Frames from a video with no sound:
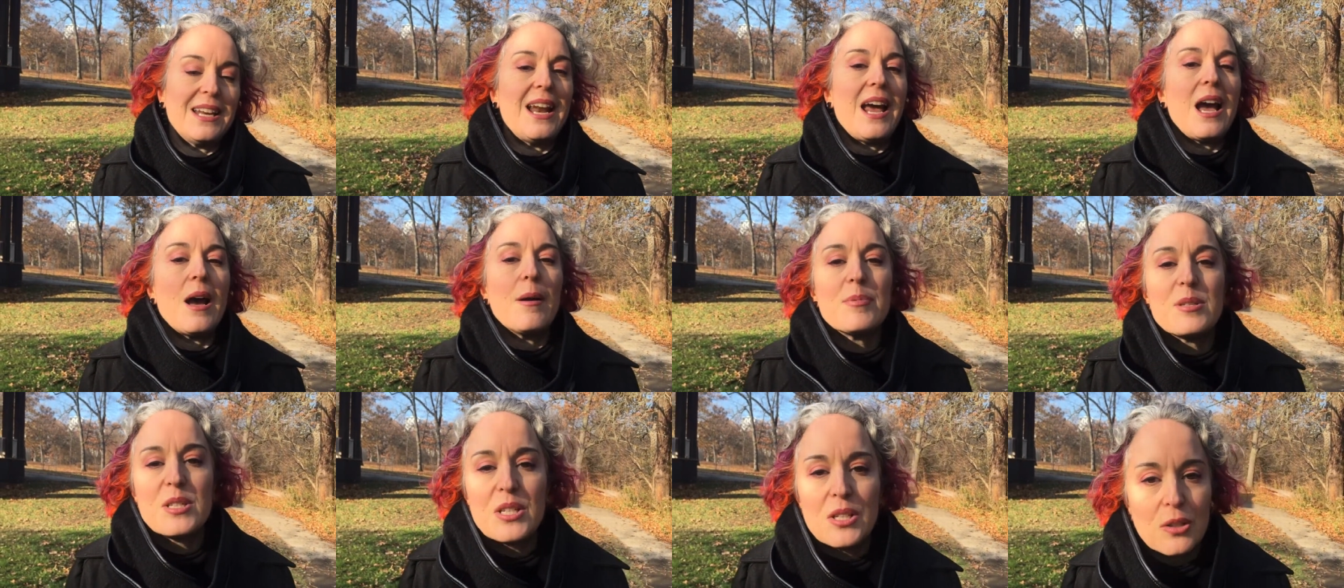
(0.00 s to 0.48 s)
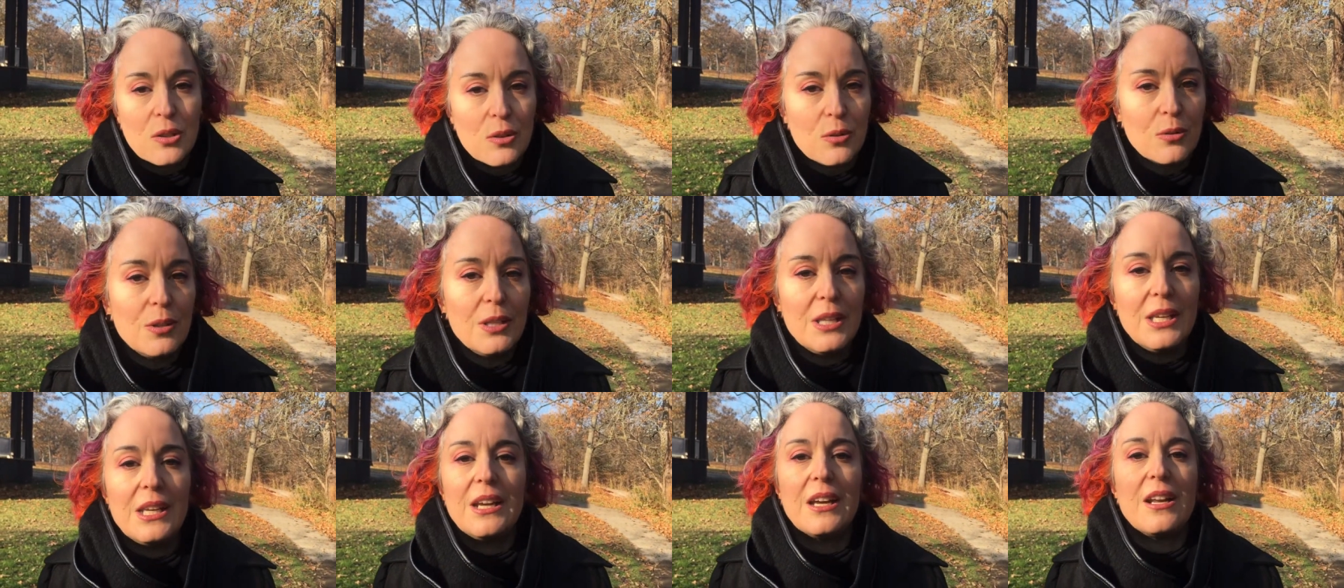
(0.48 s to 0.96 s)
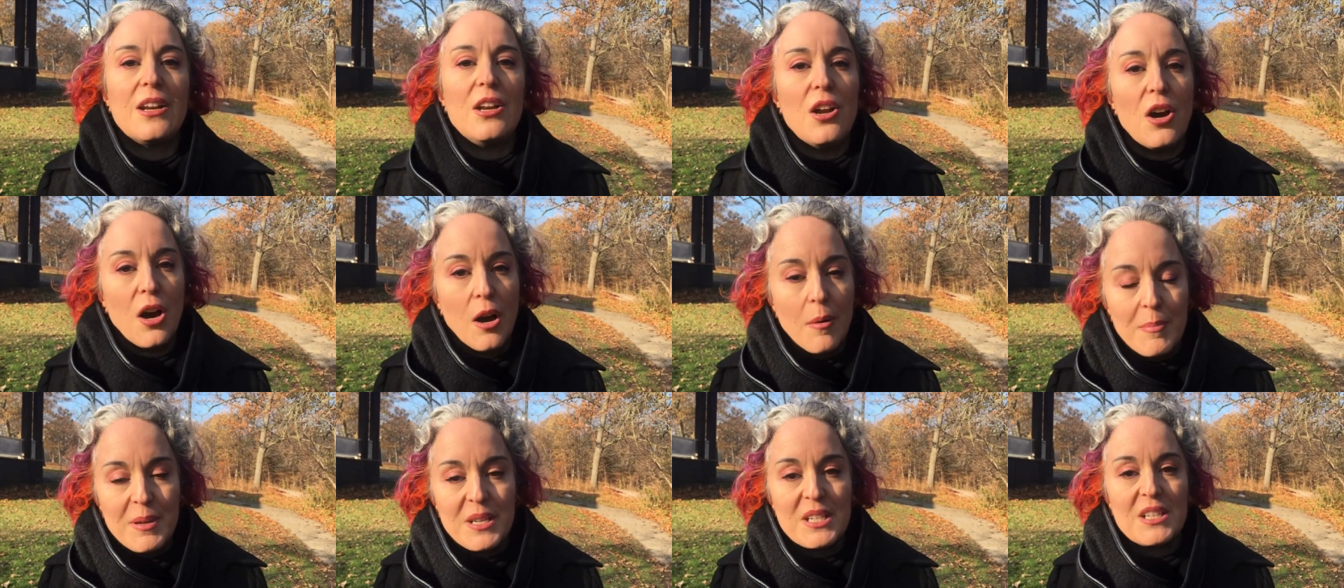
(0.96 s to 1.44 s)
It absolutely
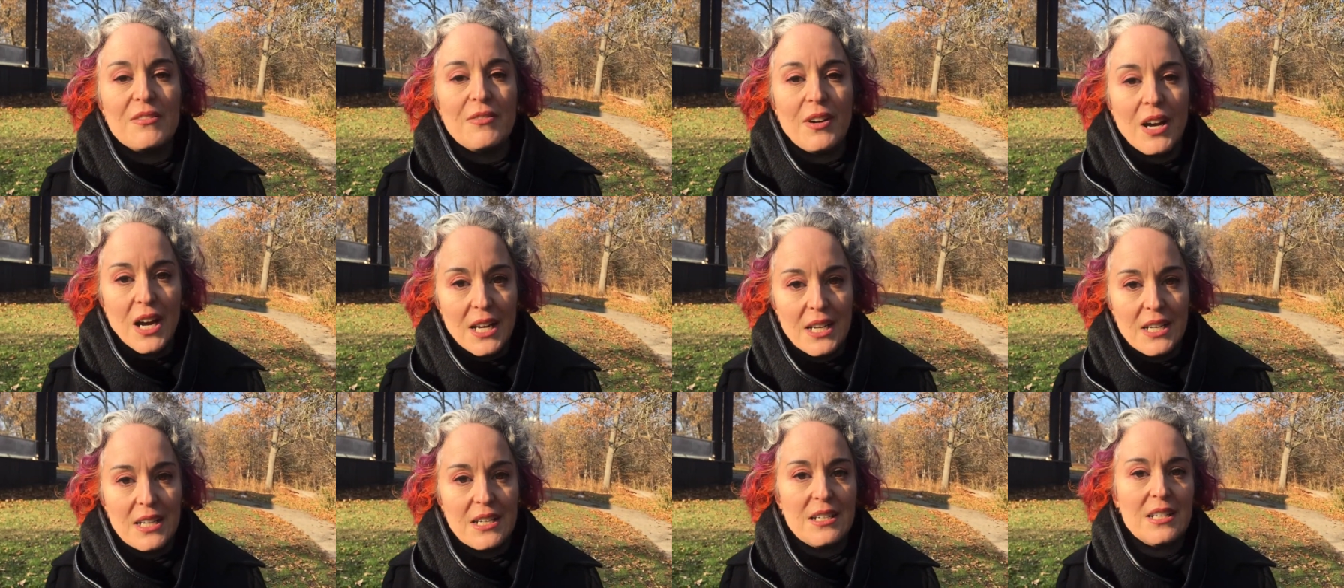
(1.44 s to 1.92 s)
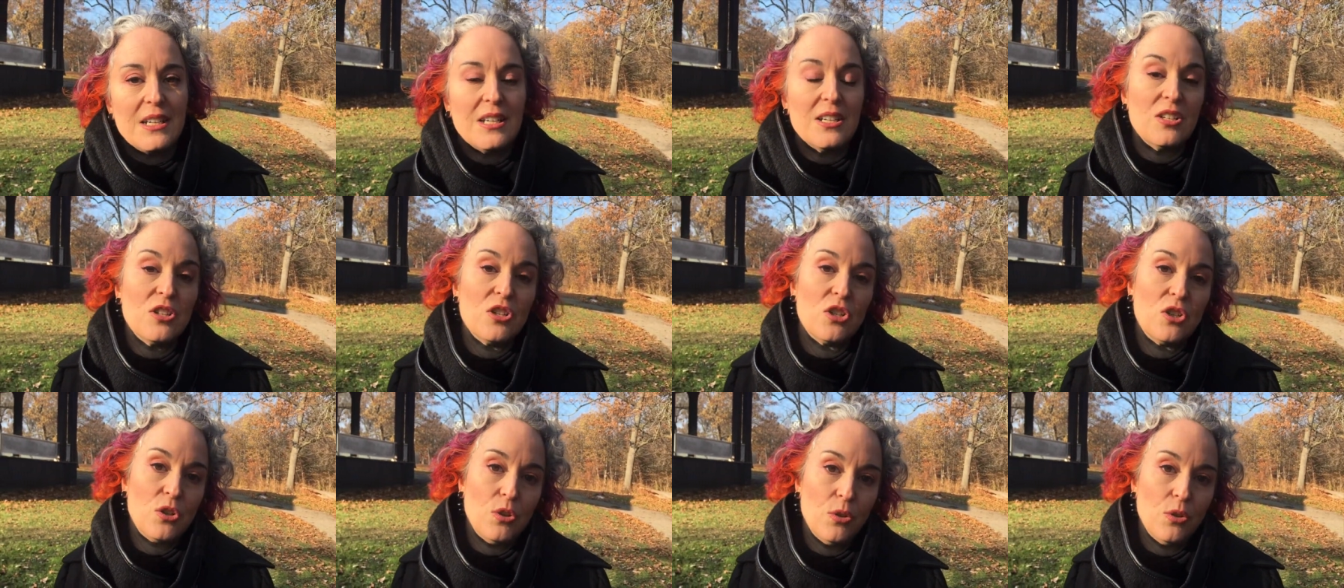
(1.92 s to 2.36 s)
cannot be divided into